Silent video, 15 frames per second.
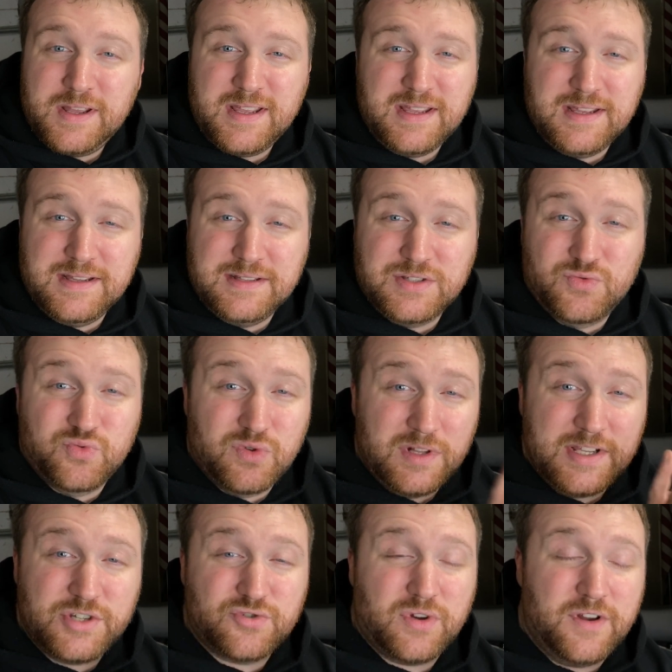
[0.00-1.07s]
is
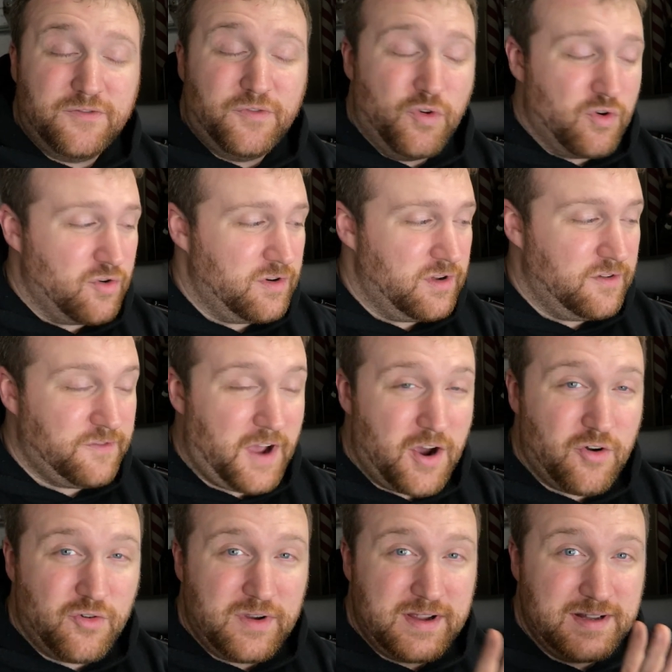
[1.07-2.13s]
really straightforward of
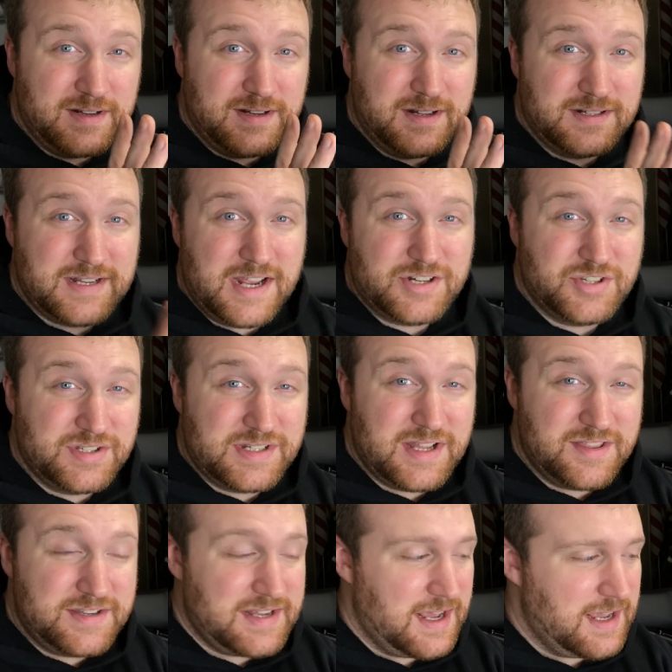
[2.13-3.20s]
how it attaches to
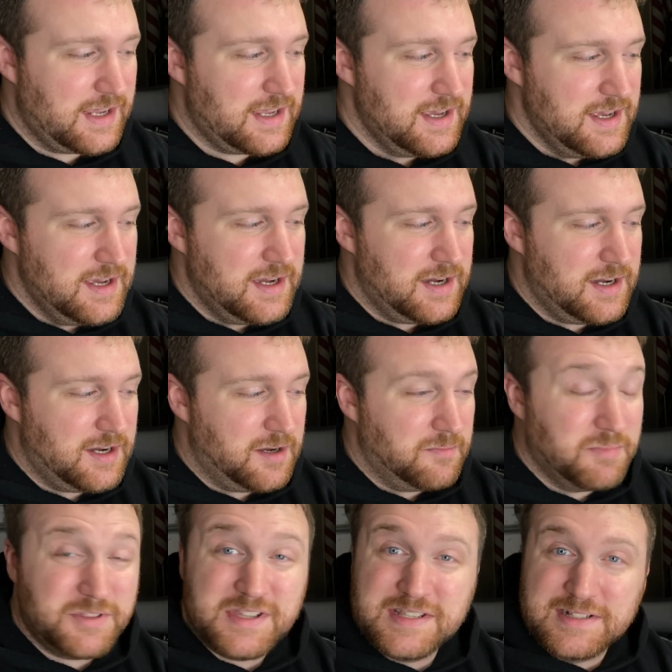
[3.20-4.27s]
the tank.
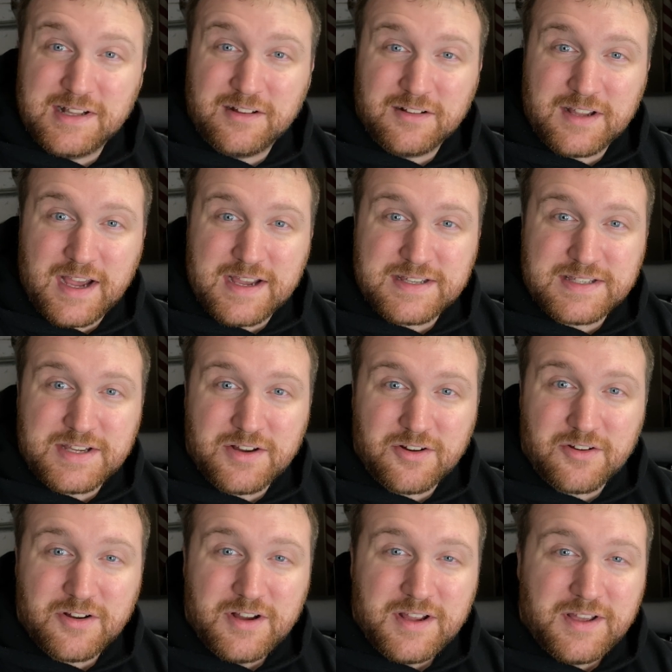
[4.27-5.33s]
But these little guys
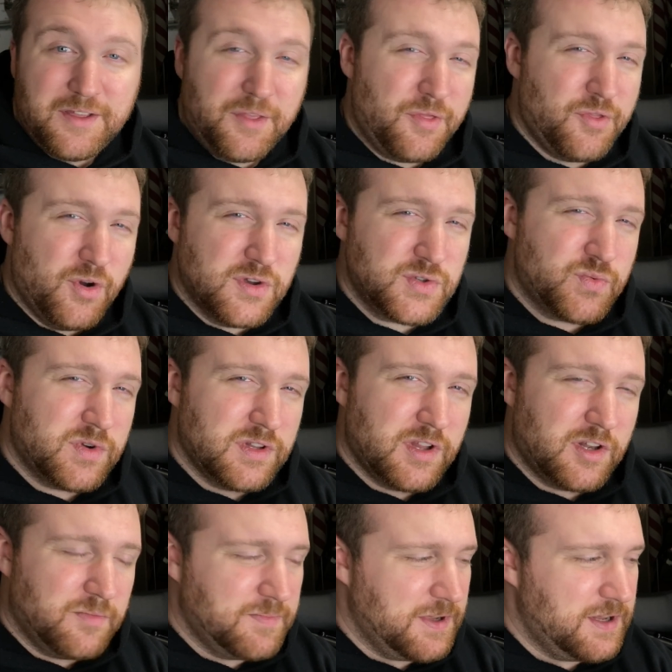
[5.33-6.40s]
here, those were a
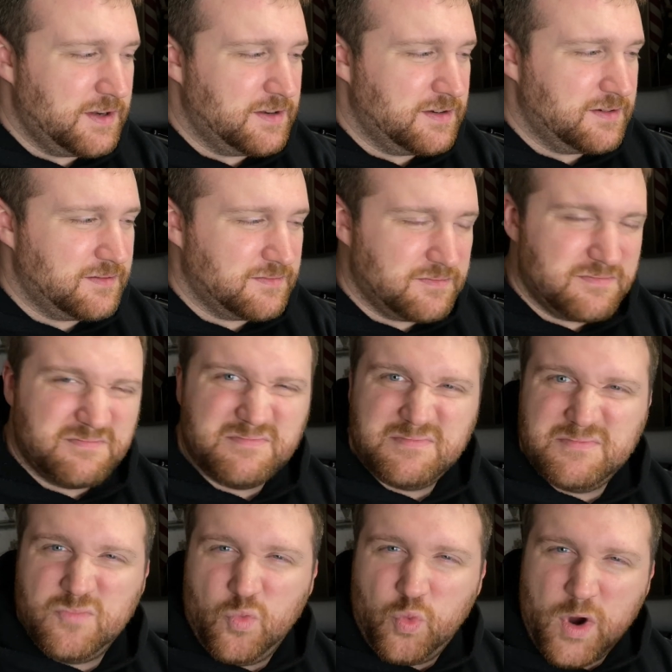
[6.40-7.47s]
little bit
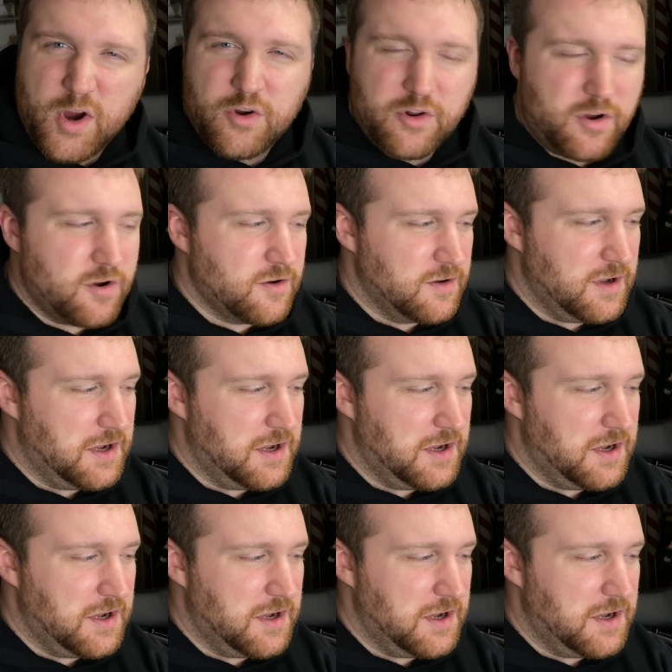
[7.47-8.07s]
weirder.